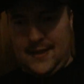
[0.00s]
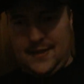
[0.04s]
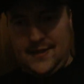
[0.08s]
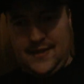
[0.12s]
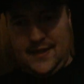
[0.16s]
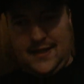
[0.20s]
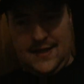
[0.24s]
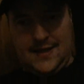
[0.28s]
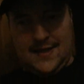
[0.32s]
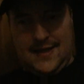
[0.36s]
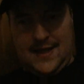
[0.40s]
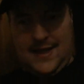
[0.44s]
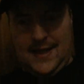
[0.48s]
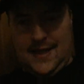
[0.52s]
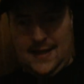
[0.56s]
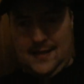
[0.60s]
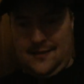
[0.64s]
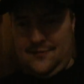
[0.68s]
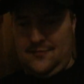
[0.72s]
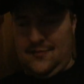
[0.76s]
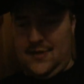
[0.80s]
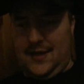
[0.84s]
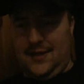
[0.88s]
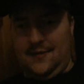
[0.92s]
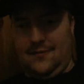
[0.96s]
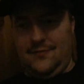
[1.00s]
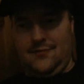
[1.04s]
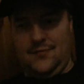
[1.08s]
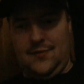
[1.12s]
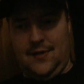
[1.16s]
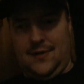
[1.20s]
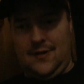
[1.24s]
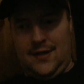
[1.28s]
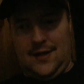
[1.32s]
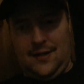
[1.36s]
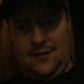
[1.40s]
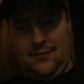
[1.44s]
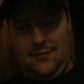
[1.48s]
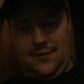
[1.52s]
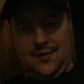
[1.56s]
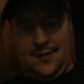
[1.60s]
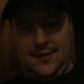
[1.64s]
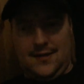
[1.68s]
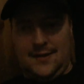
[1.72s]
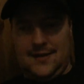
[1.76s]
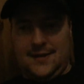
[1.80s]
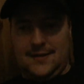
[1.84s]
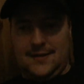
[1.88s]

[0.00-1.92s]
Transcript: see you later, right? You know,